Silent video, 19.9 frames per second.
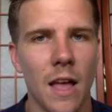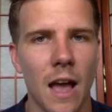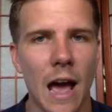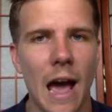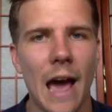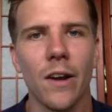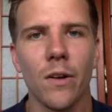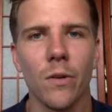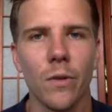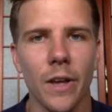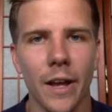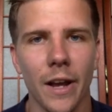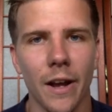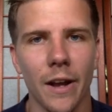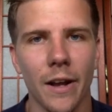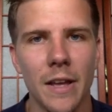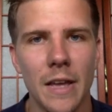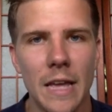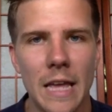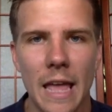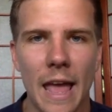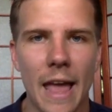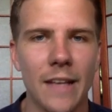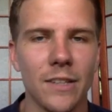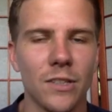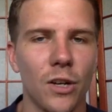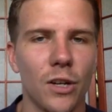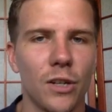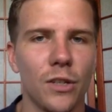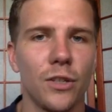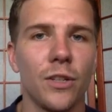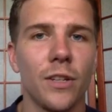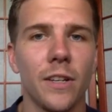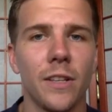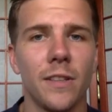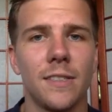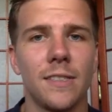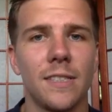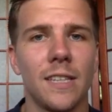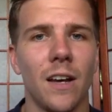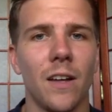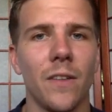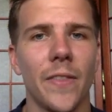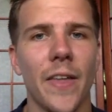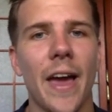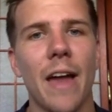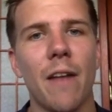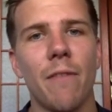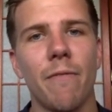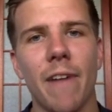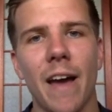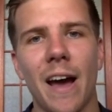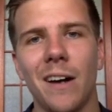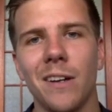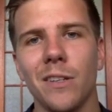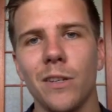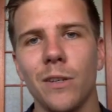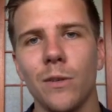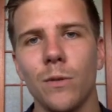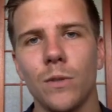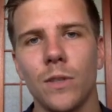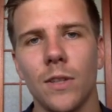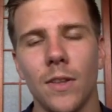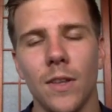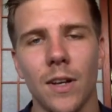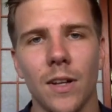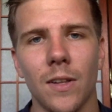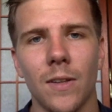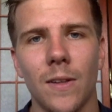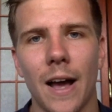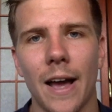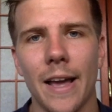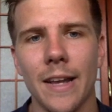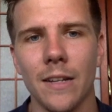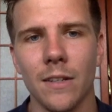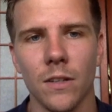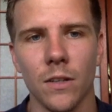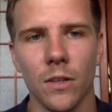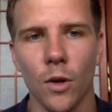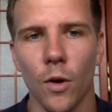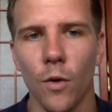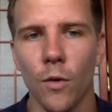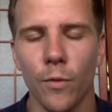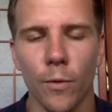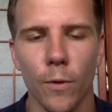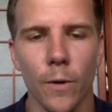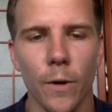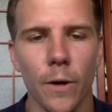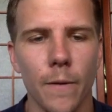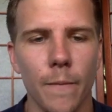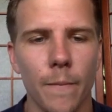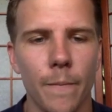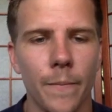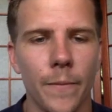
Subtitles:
I don't care. As long as you can sell that value to the client, go for it.